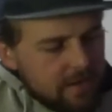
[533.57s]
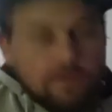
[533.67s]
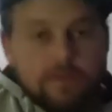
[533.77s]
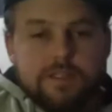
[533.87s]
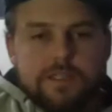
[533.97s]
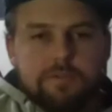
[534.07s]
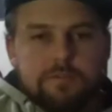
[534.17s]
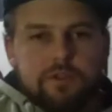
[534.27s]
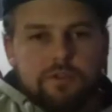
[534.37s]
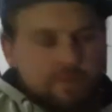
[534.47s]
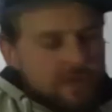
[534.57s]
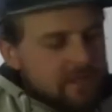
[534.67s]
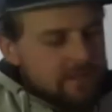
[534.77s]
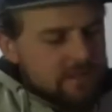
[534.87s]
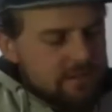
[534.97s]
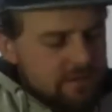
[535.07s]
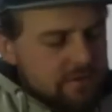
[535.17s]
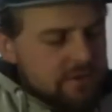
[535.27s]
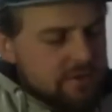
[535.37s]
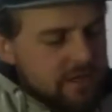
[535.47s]
You can skip 2
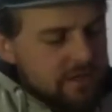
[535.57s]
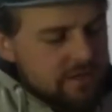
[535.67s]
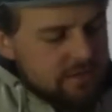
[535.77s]
strings.